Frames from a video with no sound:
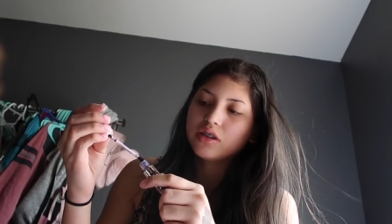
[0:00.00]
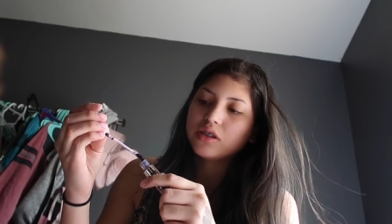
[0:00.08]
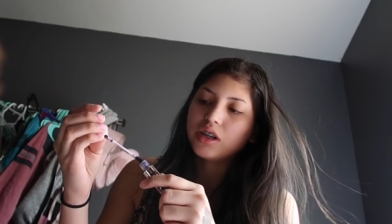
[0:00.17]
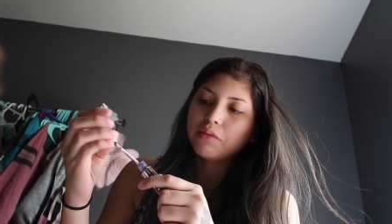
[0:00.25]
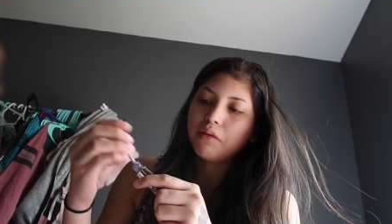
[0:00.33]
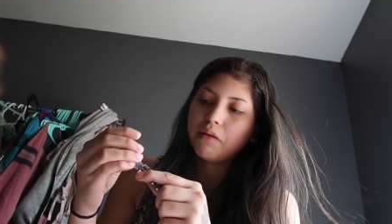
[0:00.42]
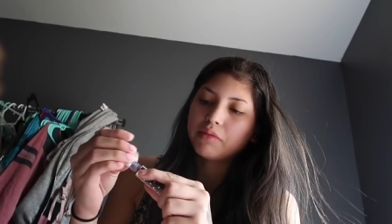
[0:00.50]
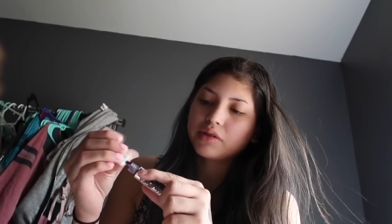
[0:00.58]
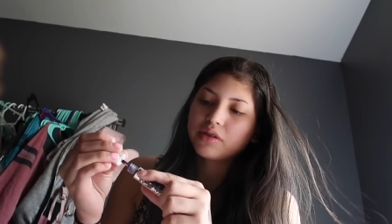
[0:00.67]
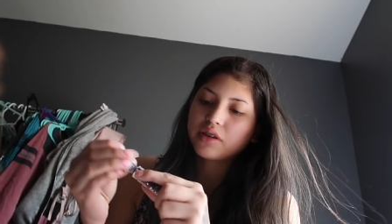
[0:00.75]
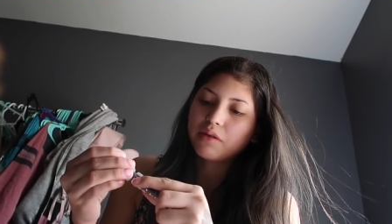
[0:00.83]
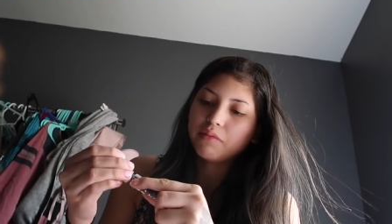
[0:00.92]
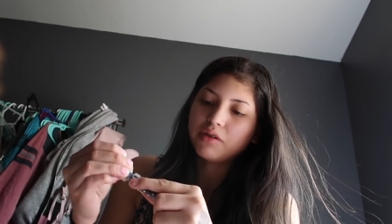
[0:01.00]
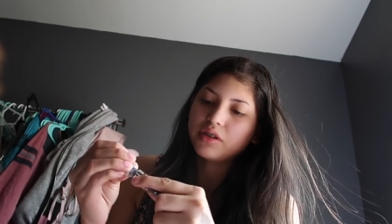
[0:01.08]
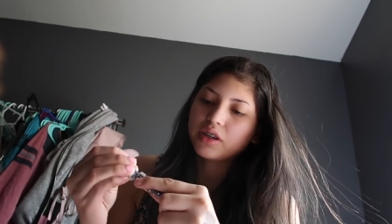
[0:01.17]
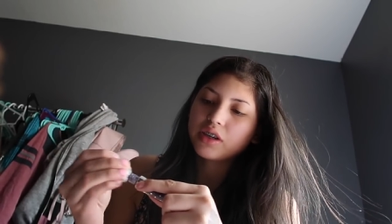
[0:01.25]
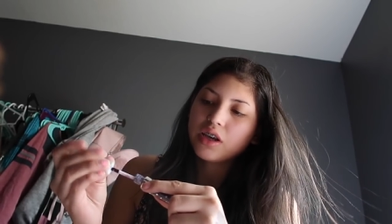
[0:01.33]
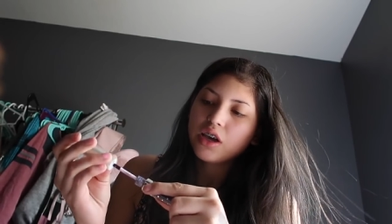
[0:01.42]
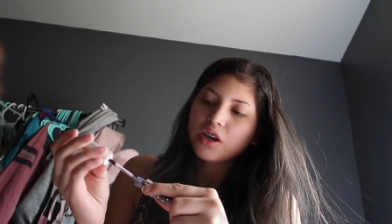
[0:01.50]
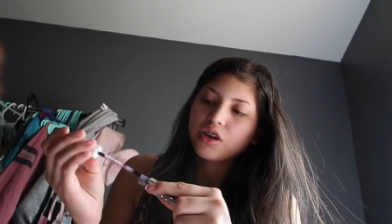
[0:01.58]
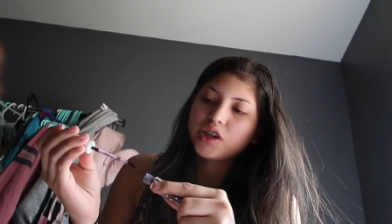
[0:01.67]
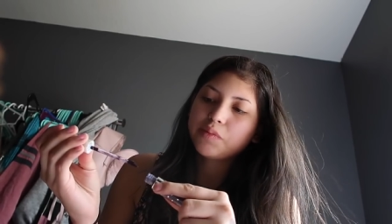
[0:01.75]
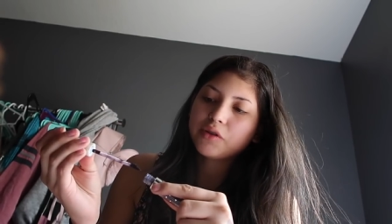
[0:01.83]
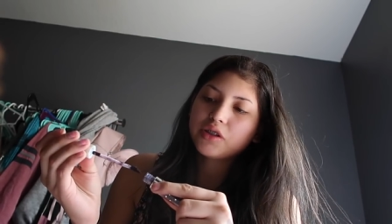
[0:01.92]
Sorry, mom's turning on music.
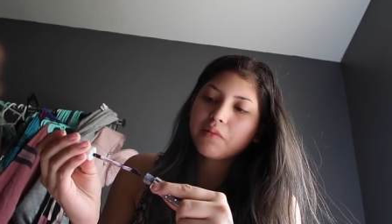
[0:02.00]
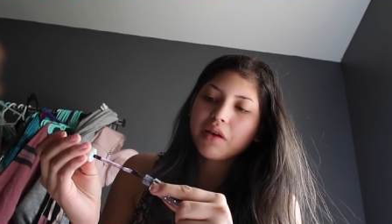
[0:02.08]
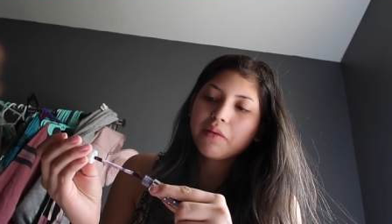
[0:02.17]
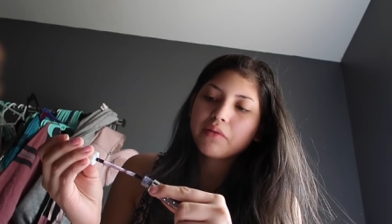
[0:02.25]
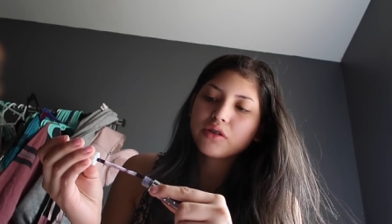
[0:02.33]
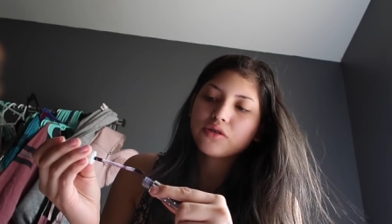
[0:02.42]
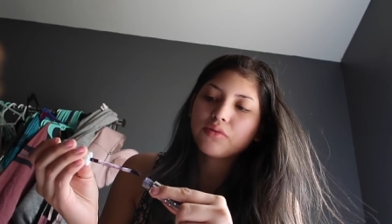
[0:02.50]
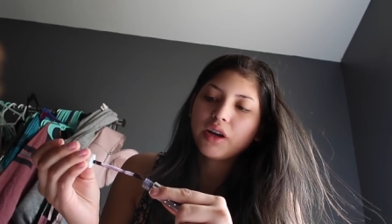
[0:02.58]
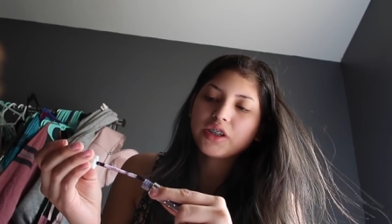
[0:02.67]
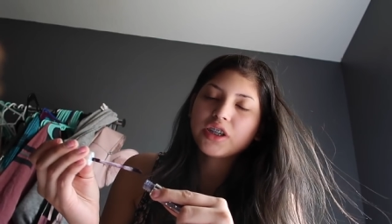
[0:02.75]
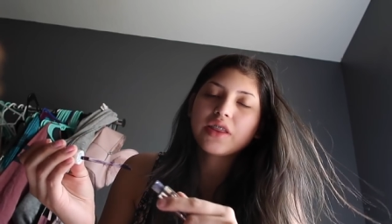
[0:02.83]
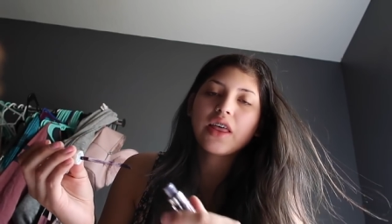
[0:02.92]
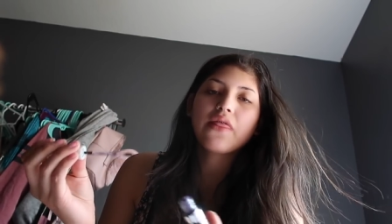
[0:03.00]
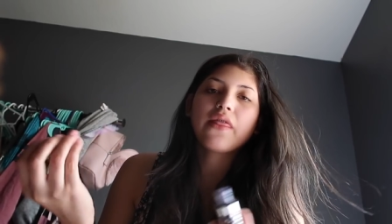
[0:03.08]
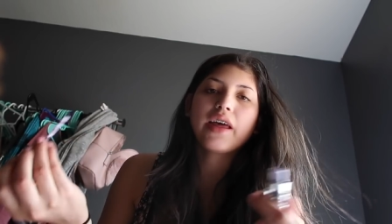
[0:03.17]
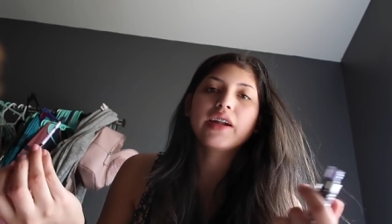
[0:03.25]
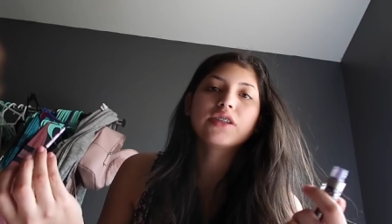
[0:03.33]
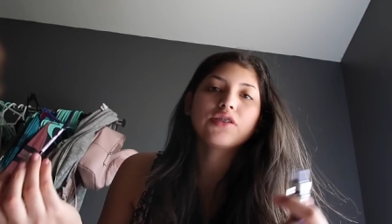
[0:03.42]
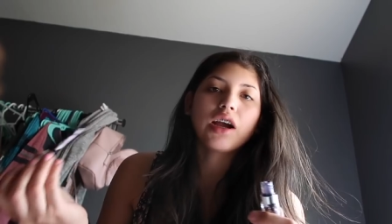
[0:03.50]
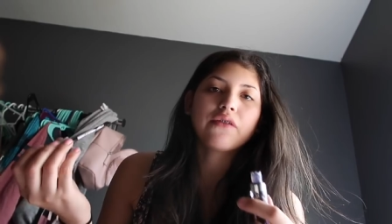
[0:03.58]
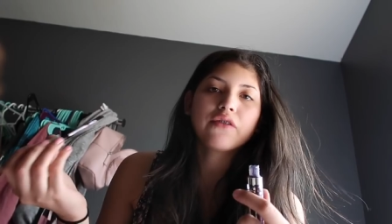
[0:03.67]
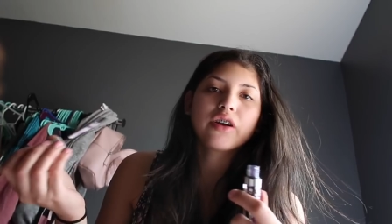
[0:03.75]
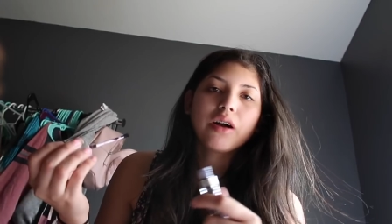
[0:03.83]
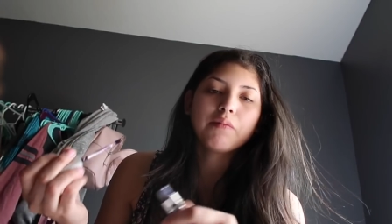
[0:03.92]
You're supposed to be able to swatch it and then let it dry
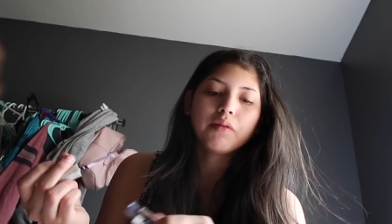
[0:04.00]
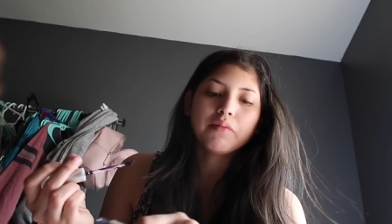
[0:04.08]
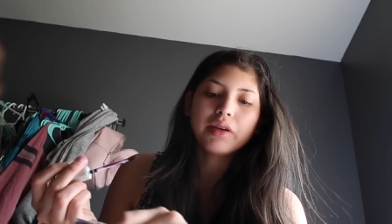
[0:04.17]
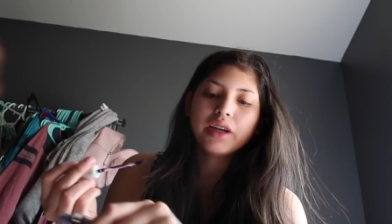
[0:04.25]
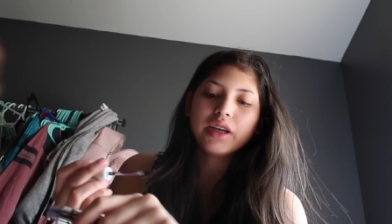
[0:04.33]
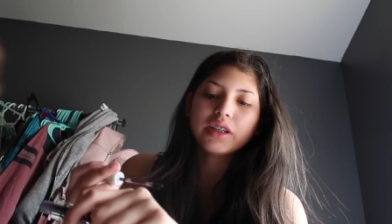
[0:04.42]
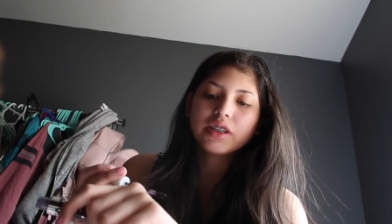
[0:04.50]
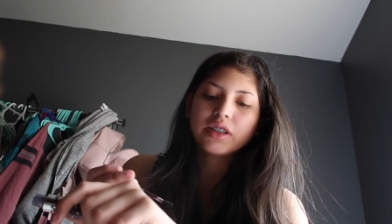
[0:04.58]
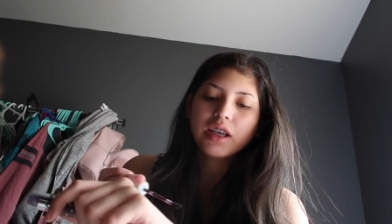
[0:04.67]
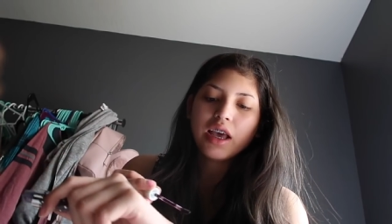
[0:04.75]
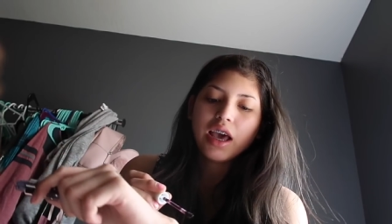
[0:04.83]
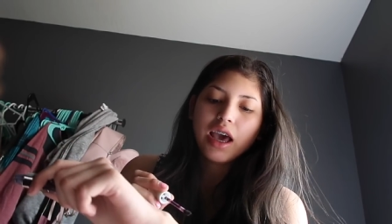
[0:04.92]
for a couple minutes.